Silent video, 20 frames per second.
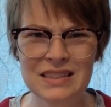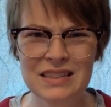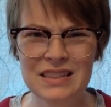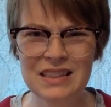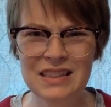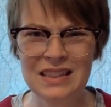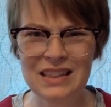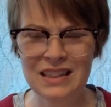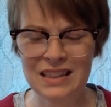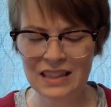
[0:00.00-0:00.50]

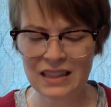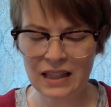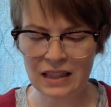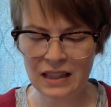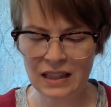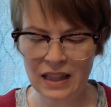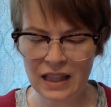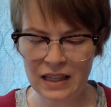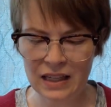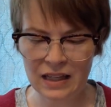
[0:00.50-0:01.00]
like
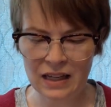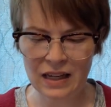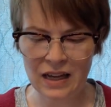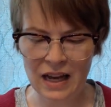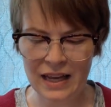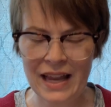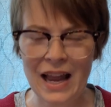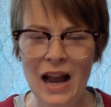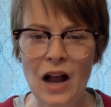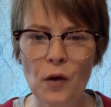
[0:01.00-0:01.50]
I like
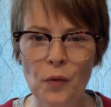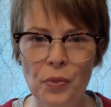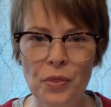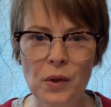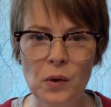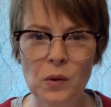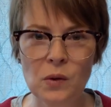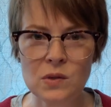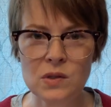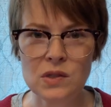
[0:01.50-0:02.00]
I count
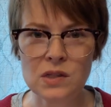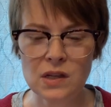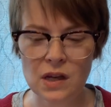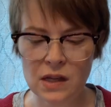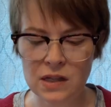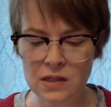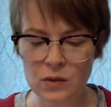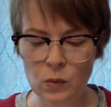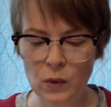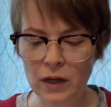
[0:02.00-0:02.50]
those
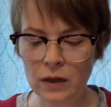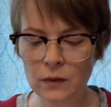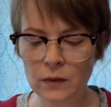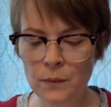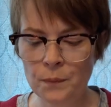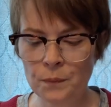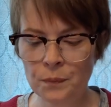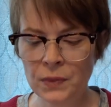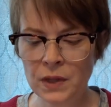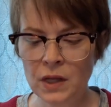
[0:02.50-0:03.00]
as well.
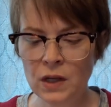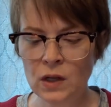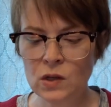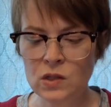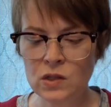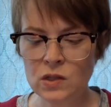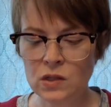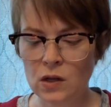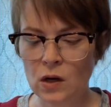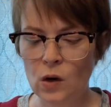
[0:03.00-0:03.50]

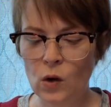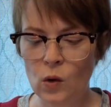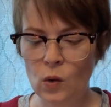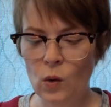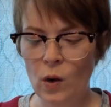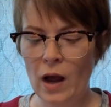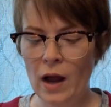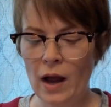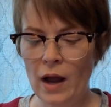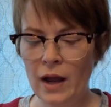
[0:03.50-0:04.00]

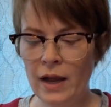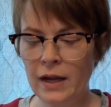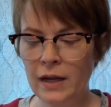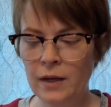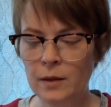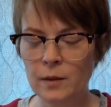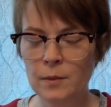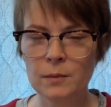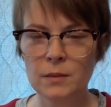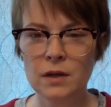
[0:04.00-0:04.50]
So I
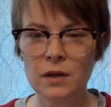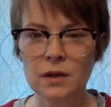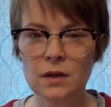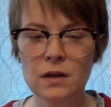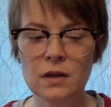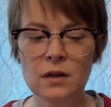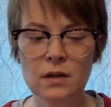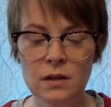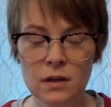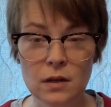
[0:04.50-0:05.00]
am
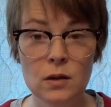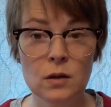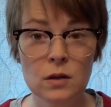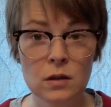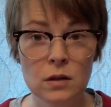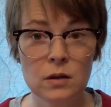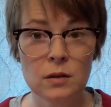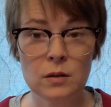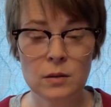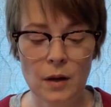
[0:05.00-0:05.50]

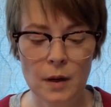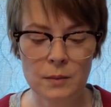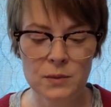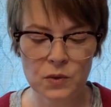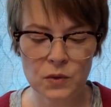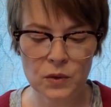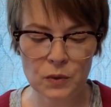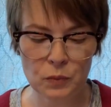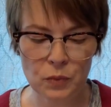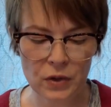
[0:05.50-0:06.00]
I'm
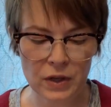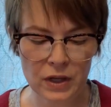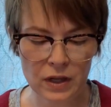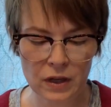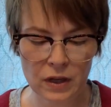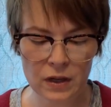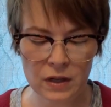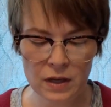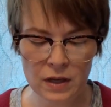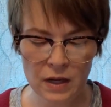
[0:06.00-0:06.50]
doing pretty
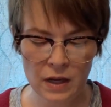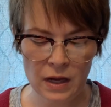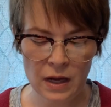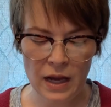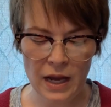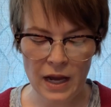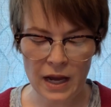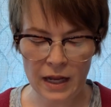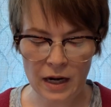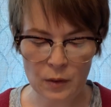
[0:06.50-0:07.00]
good,
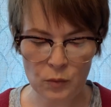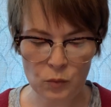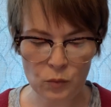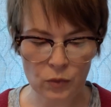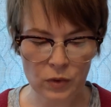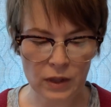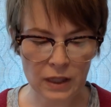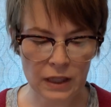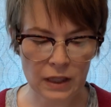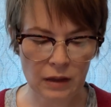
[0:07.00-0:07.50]
and I'm
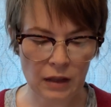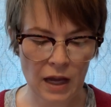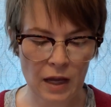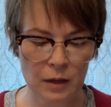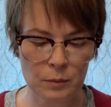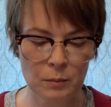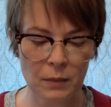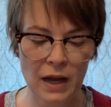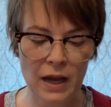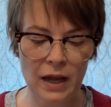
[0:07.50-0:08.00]
really
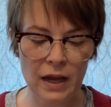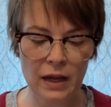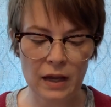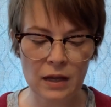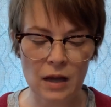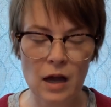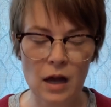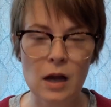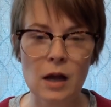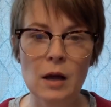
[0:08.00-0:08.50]
glad
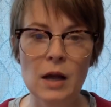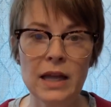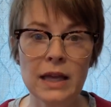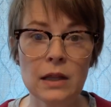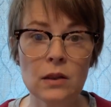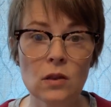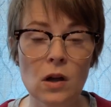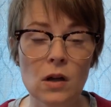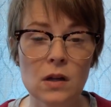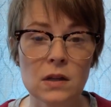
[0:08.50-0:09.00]
my uh,
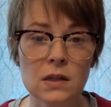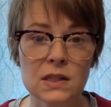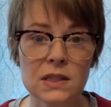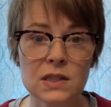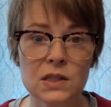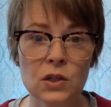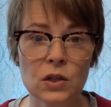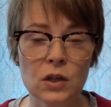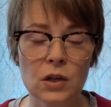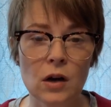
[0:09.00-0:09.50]
in-laws
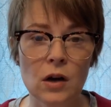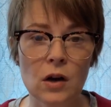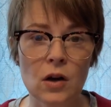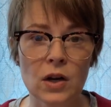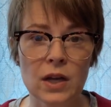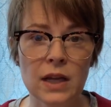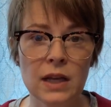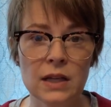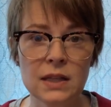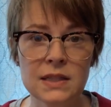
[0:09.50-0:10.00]
took our
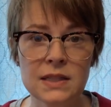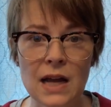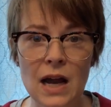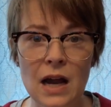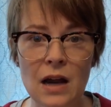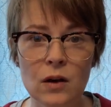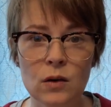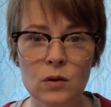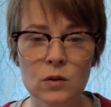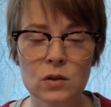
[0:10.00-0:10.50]
kids
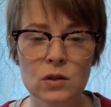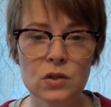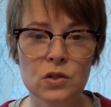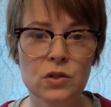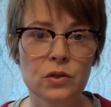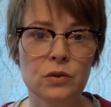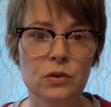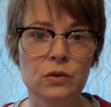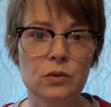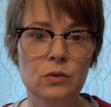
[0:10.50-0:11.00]
out
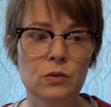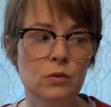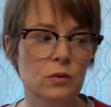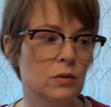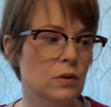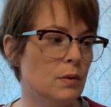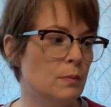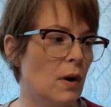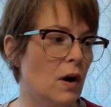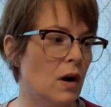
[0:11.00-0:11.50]
to
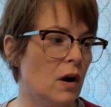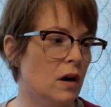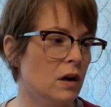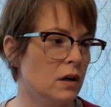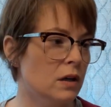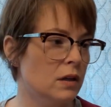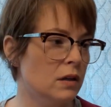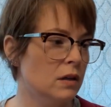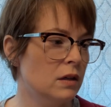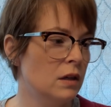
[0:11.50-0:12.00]
the park,